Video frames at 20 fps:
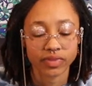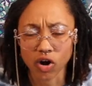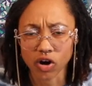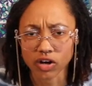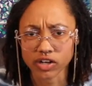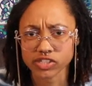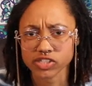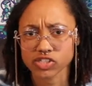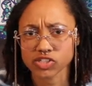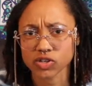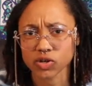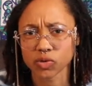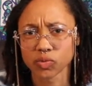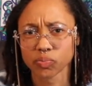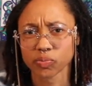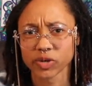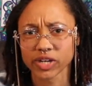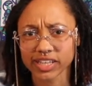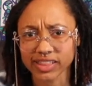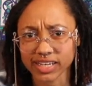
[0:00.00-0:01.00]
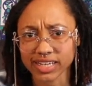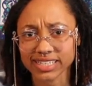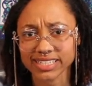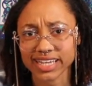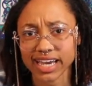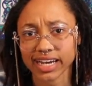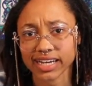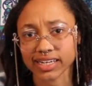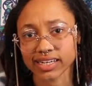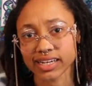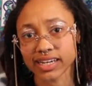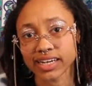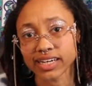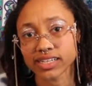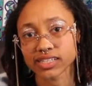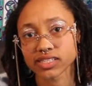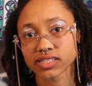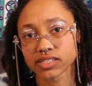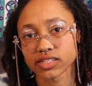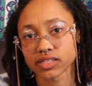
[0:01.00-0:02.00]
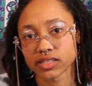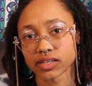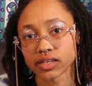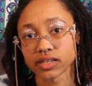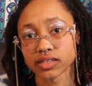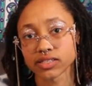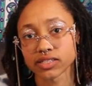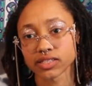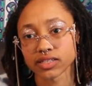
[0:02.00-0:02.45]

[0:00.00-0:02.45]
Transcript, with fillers: also, breathing techniques to,